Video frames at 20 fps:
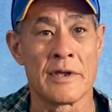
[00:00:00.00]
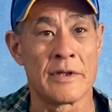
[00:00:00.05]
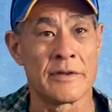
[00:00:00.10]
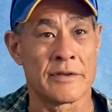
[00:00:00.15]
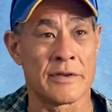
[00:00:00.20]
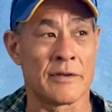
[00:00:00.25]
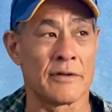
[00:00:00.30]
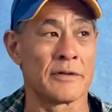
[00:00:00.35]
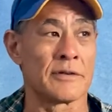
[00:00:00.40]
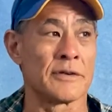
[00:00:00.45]

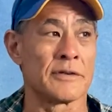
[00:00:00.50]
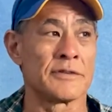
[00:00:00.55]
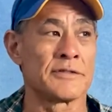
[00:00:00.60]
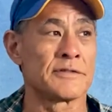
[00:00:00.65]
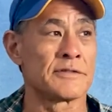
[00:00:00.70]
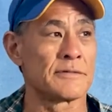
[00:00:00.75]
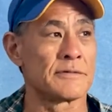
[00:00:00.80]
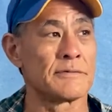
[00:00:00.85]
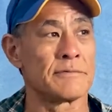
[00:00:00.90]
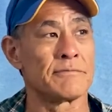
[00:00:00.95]
telling
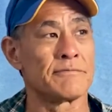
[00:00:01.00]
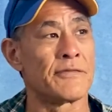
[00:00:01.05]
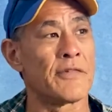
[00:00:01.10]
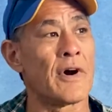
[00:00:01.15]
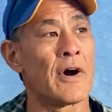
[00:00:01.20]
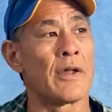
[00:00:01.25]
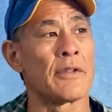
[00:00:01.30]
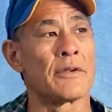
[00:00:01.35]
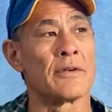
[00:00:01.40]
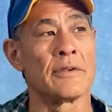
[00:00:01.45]
his
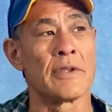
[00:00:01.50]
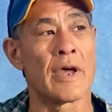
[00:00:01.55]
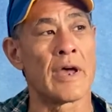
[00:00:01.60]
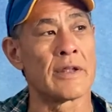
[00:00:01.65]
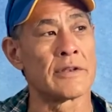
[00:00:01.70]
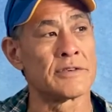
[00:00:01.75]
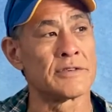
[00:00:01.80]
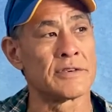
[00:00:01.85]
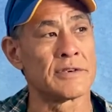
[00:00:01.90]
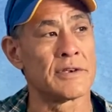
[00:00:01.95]
father
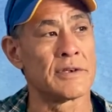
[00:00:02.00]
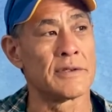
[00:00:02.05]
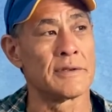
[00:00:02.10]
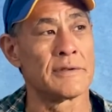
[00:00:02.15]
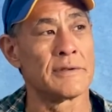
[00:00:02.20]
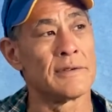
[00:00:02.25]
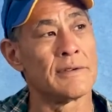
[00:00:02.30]
that shit.